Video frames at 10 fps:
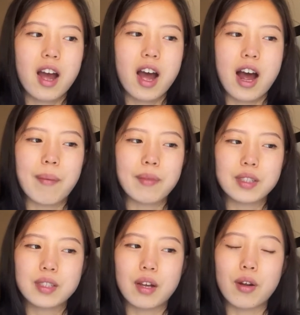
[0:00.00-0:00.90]
Um,
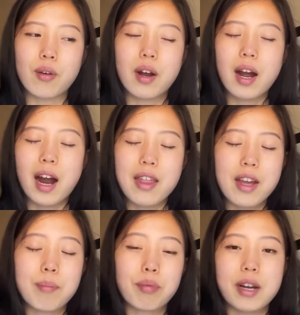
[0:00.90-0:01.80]
so I
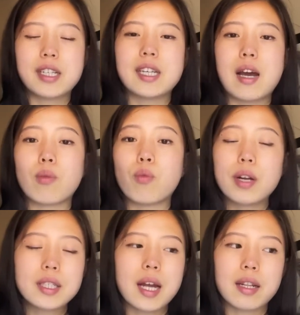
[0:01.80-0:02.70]
then break down what
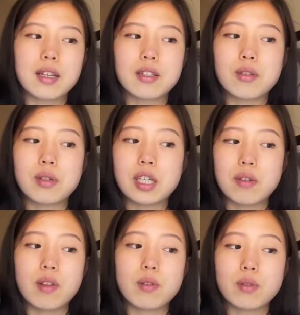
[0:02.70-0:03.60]
exactly do each
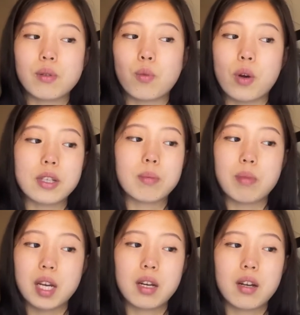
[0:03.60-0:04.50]
of those words
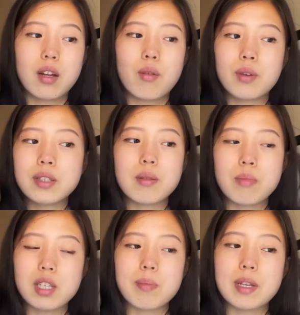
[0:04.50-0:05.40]
mean? What does it
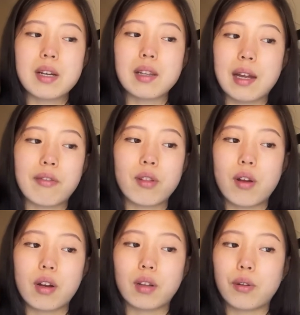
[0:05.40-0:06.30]
mean to be a
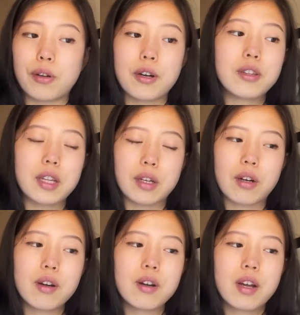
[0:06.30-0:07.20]
lifelong learner and
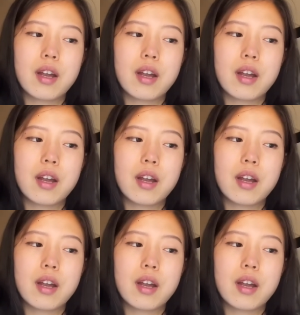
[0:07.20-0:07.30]
thinker?